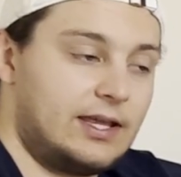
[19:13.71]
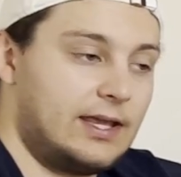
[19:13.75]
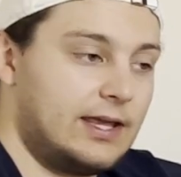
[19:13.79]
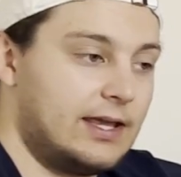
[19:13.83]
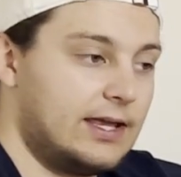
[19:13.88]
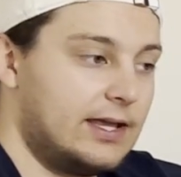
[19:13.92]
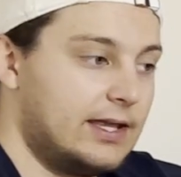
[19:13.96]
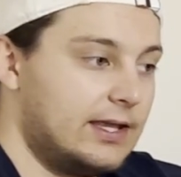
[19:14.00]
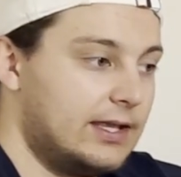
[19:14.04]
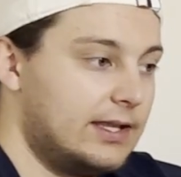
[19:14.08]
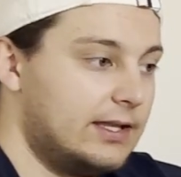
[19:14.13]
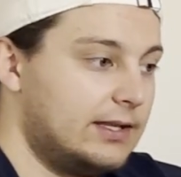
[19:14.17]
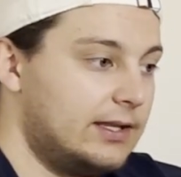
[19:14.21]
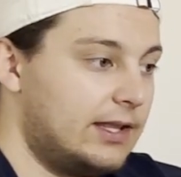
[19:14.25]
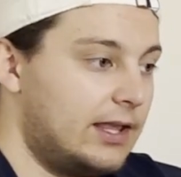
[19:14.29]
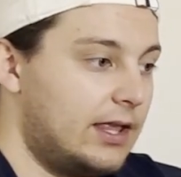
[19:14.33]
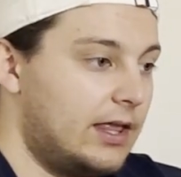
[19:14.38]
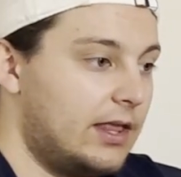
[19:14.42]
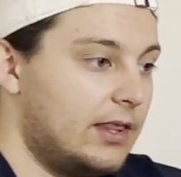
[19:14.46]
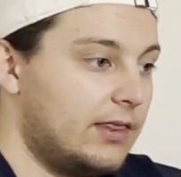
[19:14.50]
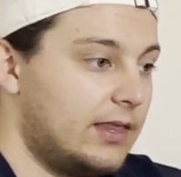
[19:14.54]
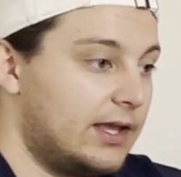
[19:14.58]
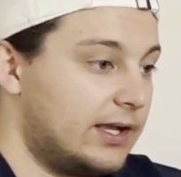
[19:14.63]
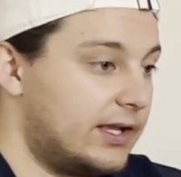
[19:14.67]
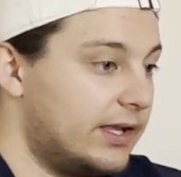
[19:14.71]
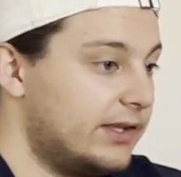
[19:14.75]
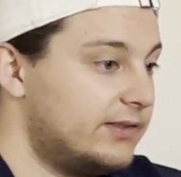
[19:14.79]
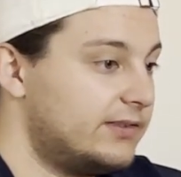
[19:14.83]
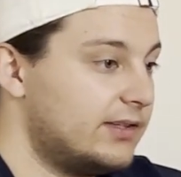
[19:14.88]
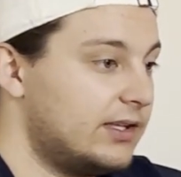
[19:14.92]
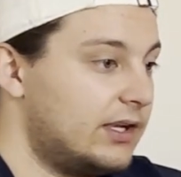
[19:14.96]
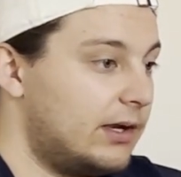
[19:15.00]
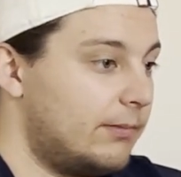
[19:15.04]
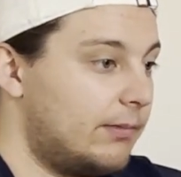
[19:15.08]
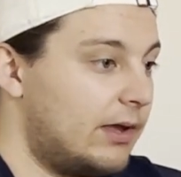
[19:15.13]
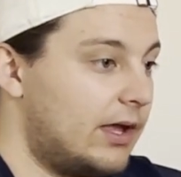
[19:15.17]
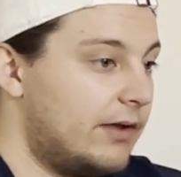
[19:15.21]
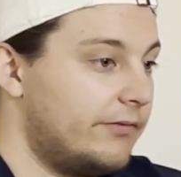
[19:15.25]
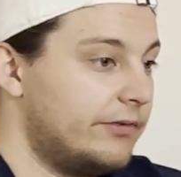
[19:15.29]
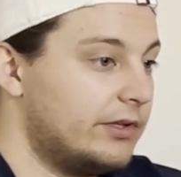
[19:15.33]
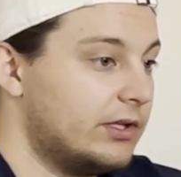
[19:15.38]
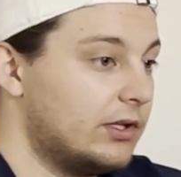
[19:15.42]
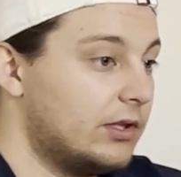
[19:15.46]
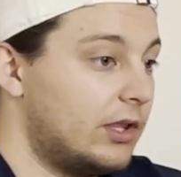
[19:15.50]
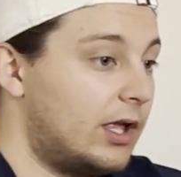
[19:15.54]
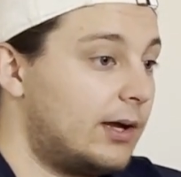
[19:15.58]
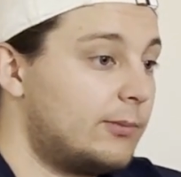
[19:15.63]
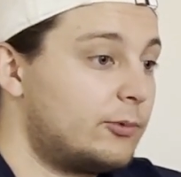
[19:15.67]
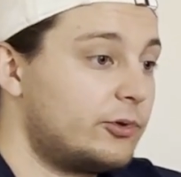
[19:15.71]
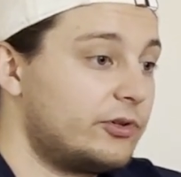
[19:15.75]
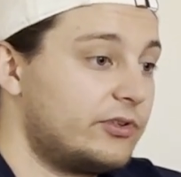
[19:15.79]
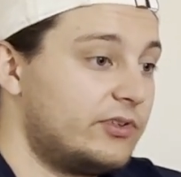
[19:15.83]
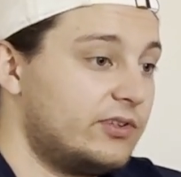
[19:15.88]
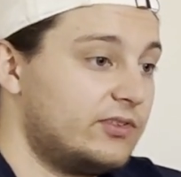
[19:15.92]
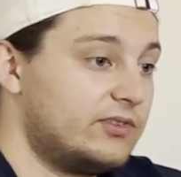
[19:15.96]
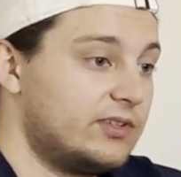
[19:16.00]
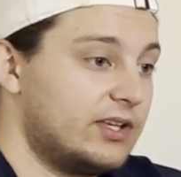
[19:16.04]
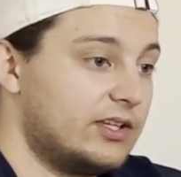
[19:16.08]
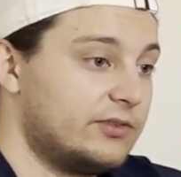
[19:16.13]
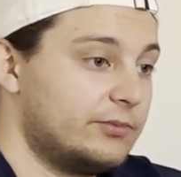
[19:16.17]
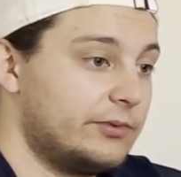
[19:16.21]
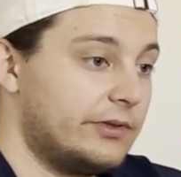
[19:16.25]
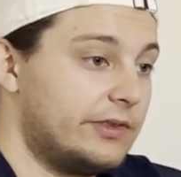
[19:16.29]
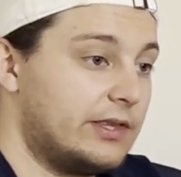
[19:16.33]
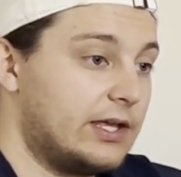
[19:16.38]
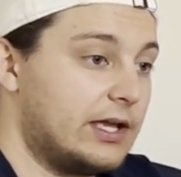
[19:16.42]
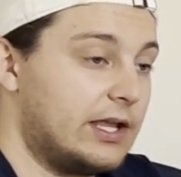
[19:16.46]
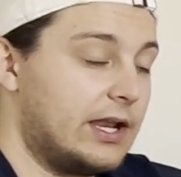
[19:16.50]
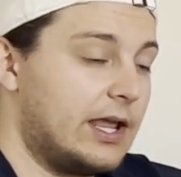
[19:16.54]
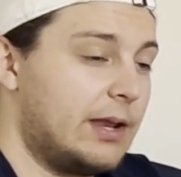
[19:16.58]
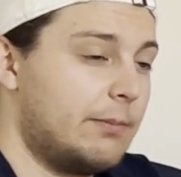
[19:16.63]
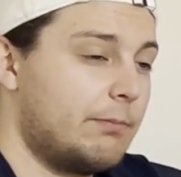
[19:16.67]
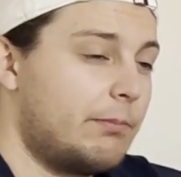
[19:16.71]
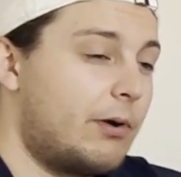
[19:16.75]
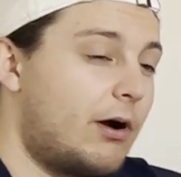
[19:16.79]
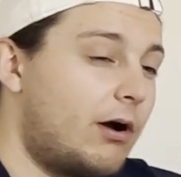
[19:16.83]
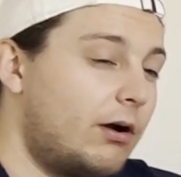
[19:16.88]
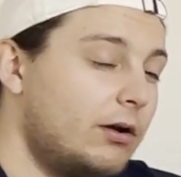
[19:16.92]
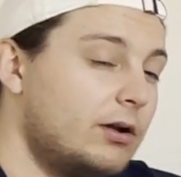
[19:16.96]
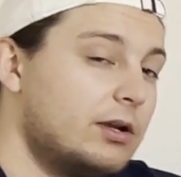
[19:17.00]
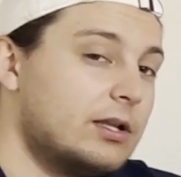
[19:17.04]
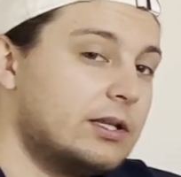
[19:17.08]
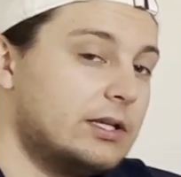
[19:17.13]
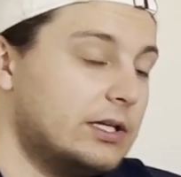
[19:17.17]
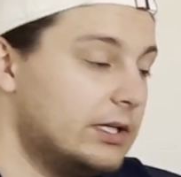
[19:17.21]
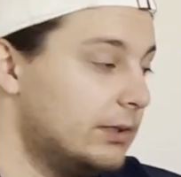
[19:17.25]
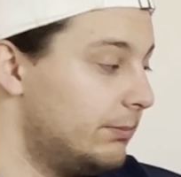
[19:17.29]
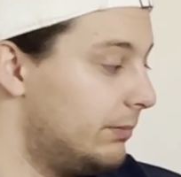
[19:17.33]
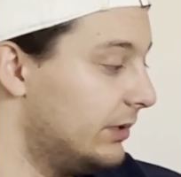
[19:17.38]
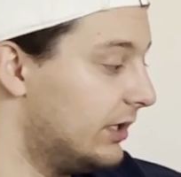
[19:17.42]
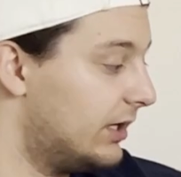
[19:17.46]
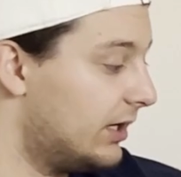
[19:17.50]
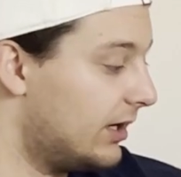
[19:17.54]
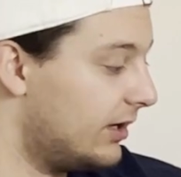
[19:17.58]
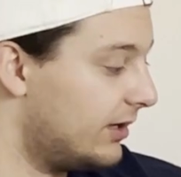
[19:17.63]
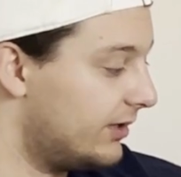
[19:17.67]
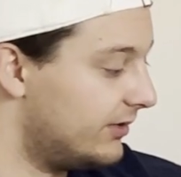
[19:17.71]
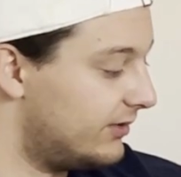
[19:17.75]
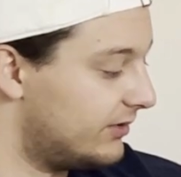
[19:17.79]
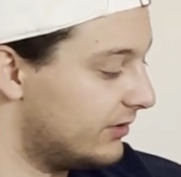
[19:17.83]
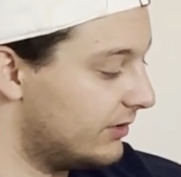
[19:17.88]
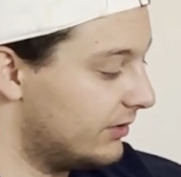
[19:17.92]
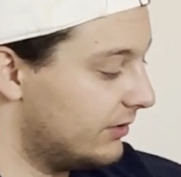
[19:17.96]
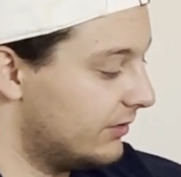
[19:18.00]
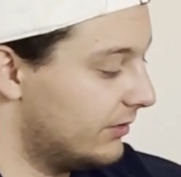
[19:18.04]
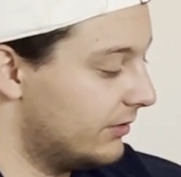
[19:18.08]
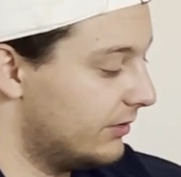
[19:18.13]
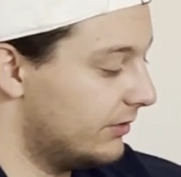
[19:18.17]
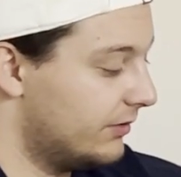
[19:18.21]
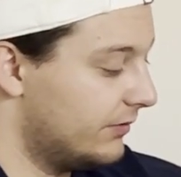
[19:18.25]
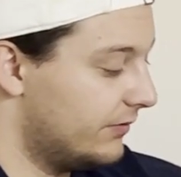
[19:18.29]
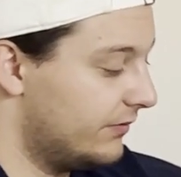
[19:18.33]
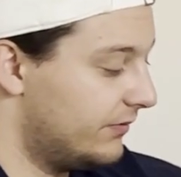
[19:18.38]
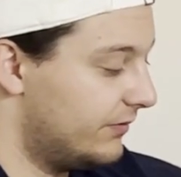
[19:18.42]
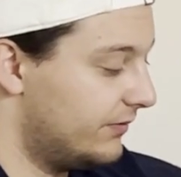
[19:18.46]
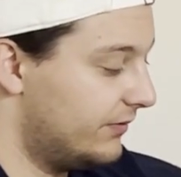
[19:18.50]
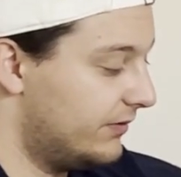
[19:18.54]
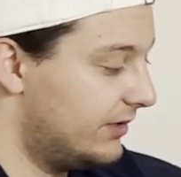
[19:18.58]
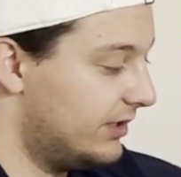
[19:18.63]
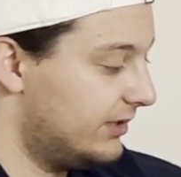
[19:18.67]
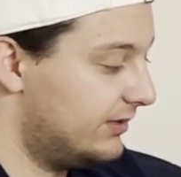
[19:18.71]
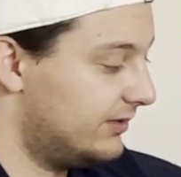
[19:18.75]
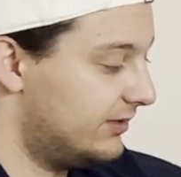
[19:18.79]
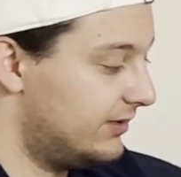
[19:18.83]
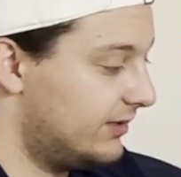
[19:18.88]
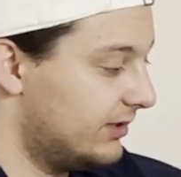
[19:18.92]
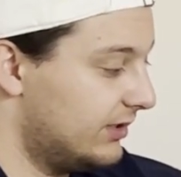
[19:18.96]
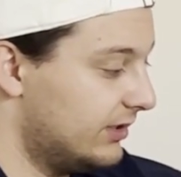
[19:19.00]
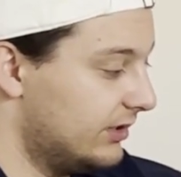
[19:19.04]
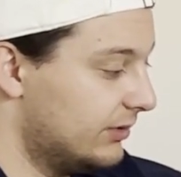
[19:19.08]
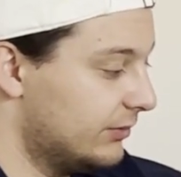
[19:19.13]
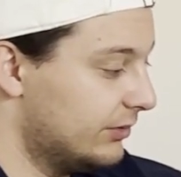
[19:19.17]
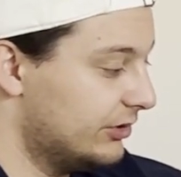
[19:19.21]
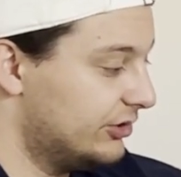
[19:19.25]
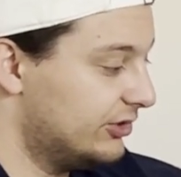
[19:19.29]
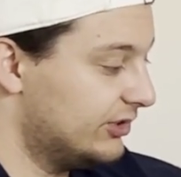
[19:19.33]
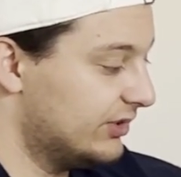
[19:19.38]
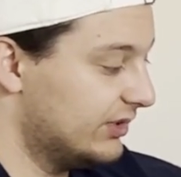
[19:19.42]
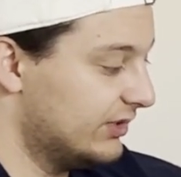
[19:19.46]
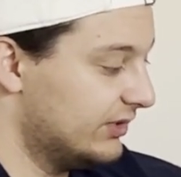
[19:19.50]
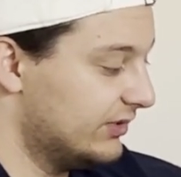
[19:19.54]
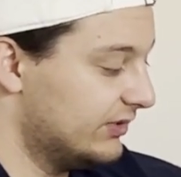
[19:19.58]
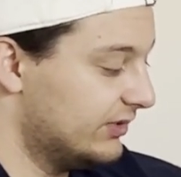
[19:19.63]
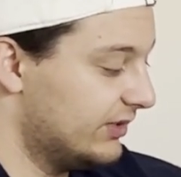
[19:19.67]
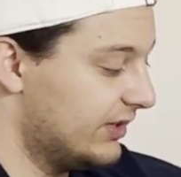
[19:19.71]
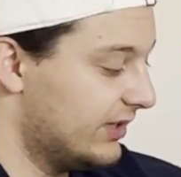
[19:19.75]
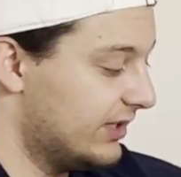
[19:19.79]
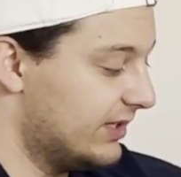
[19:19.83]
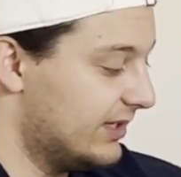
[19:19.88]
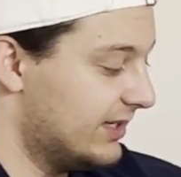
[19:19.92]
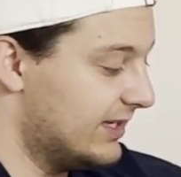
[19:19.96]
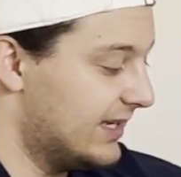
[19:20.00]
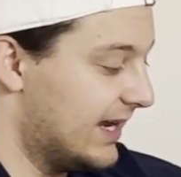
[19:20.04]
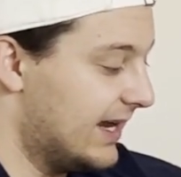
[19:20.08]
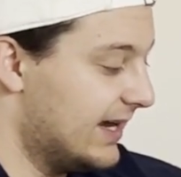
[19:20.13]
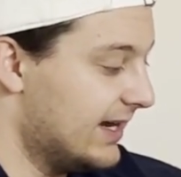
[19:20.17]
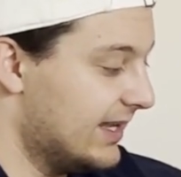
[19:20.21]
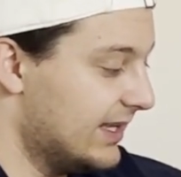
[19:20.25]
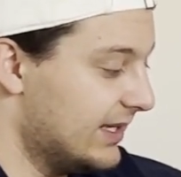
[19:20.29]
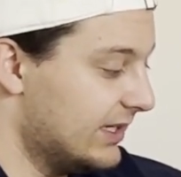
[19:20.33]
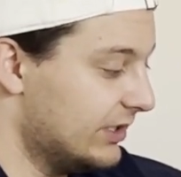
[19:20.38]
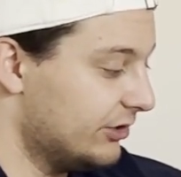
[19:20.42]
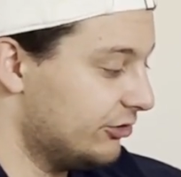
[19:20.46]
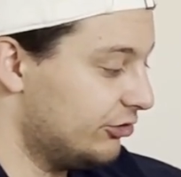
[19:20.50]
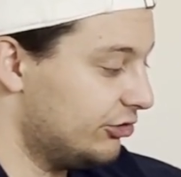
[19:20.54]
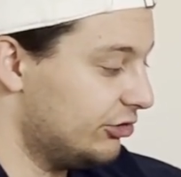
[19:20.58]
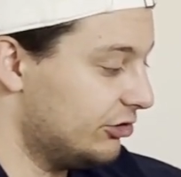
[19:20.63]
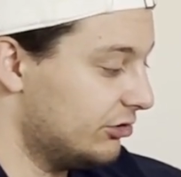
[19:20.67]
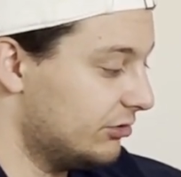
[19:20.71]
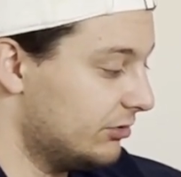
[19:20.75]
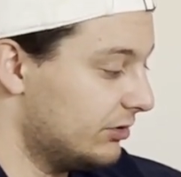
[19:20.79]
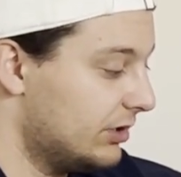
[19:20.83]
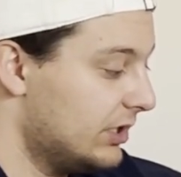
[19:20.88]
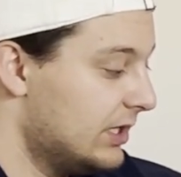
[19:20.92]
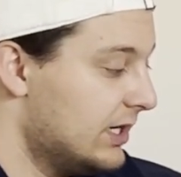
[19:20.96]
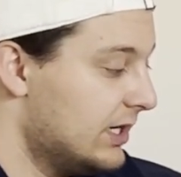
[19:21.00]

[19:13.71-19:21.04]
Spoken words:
And like I said, I'm having a lot more success with that. And partly because of this thing, which is the data issue.